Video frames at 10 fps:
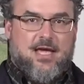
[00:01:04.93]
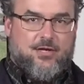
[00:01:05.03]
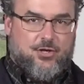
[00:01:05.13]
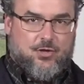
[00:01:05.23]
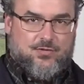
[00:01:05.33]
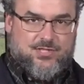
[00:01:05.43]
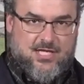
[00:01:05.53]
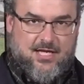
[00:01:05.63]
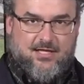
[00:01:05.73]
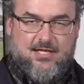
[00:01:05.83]
and you're
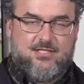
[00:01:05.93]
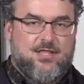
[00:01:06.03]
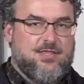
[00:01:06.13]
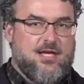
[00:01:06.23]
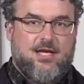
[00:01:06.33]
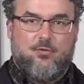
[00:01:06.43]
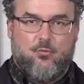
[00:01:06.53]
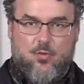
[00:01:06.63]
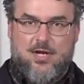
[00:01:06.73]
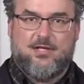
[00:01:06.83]
seeing this and
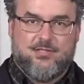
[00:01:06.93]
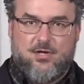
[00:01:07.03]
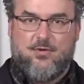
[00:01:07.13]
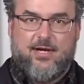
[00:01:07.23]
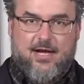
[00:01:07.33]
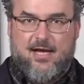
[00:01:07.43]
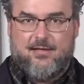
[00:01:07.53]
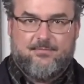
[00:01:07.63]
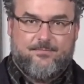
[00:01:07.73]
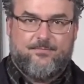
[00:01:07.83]
thinking, what is going
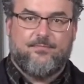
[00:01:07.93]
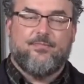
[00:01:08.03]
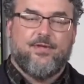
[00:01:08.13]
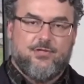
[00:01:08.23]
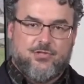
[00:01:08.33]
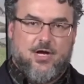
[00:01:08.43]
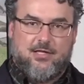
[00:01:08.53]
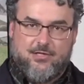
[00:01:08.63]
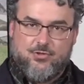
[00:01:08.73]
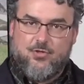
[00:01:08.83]
on? So
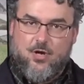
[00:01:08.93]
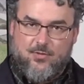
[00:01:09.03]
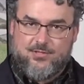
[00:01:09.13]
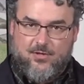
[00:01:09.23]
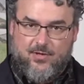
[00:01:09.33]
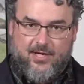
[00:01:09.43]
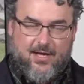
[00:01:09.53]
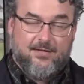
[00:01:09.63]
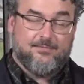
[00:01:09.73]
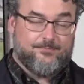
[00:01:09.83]
I'll let you know what's going
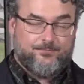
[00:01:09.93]
on.